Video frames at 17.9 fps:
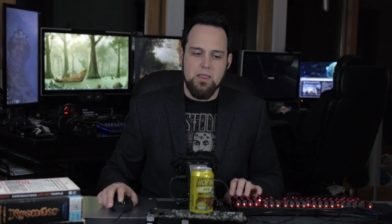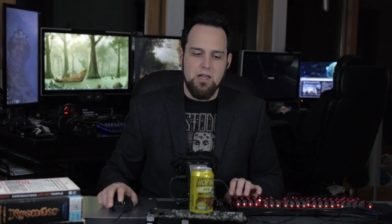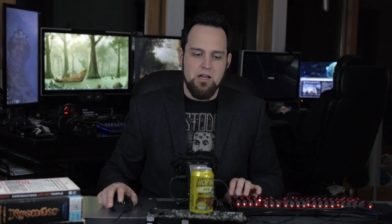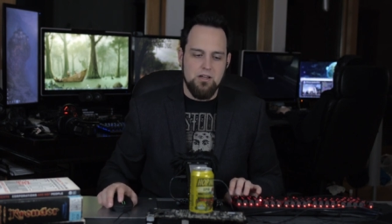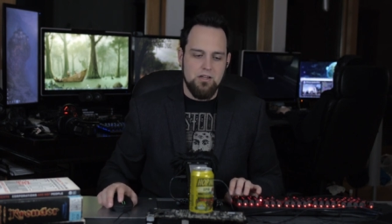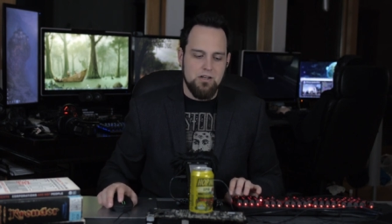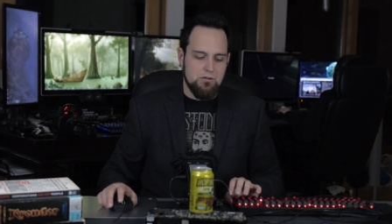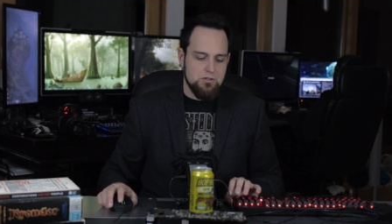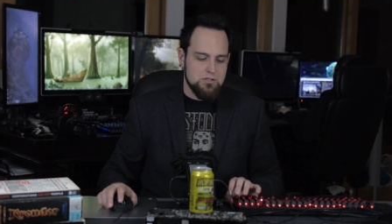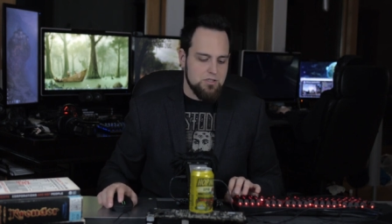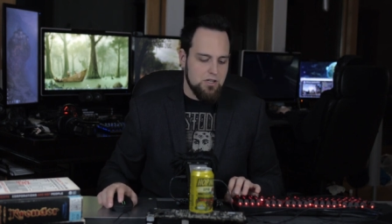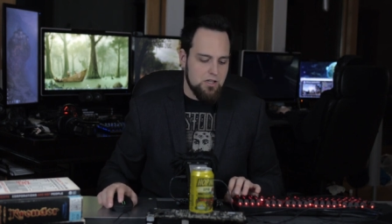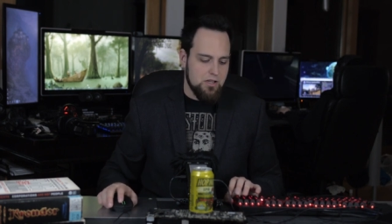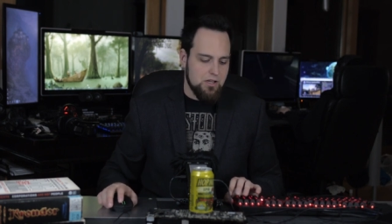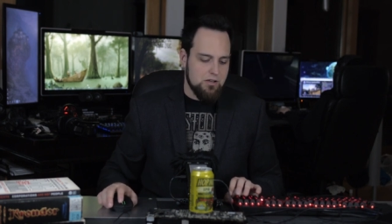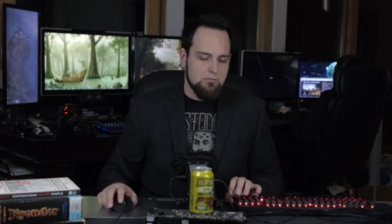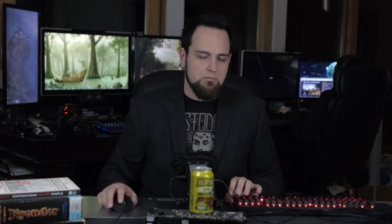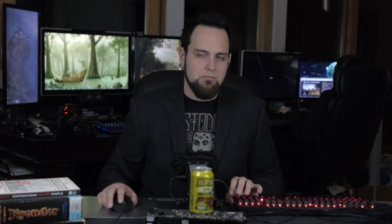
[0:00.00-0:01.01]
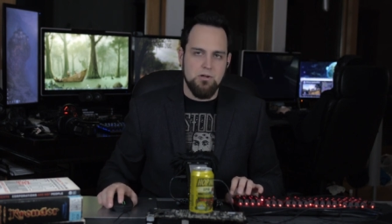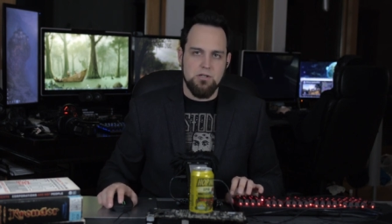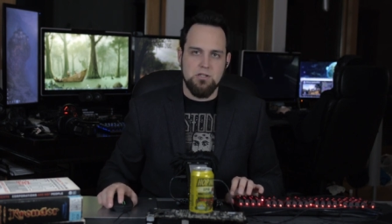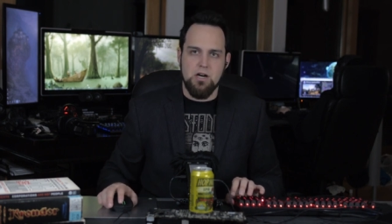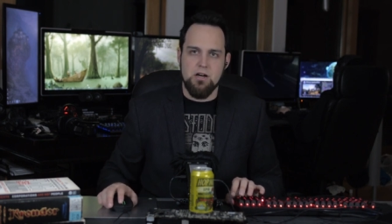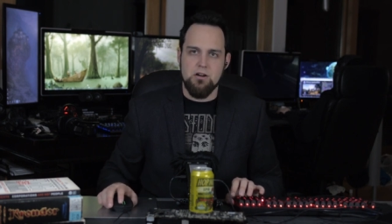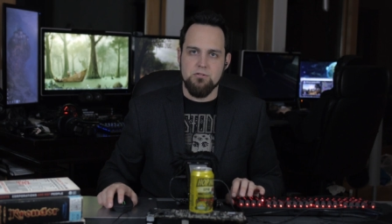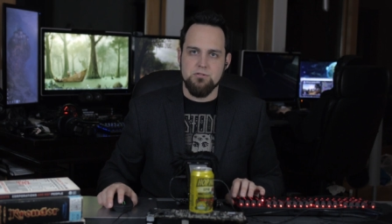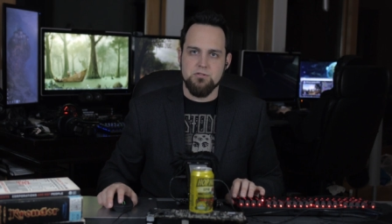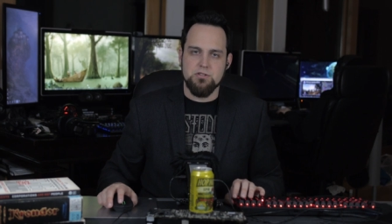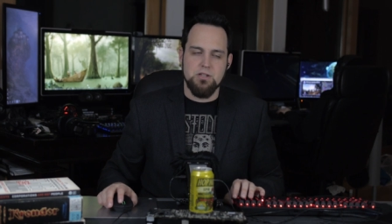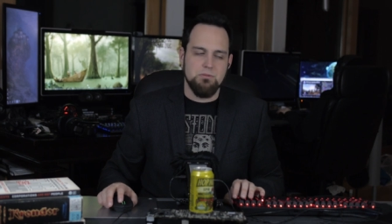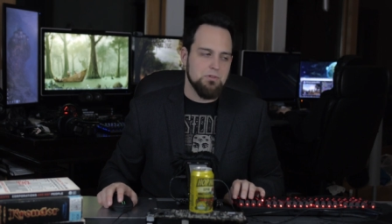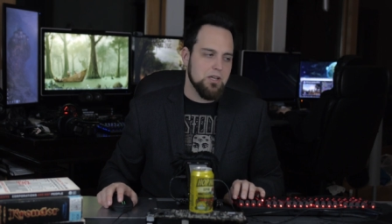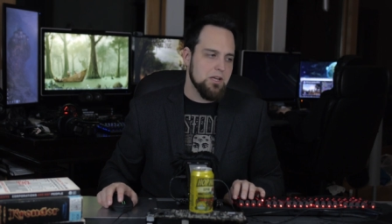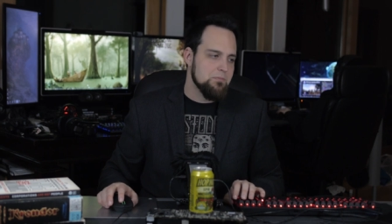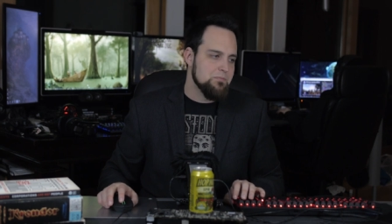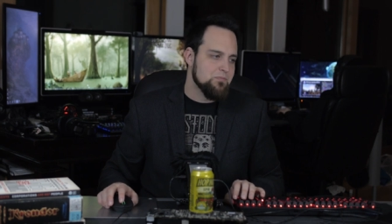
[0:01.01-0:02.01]
Uh, you know, it's not like McDonald's or
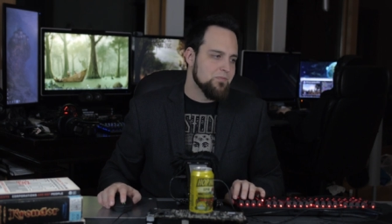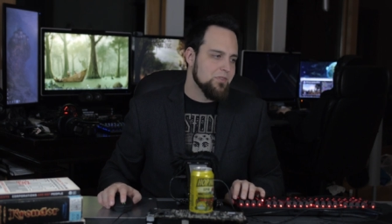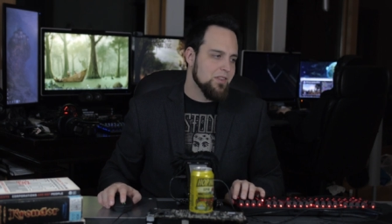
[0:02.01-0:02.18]
something.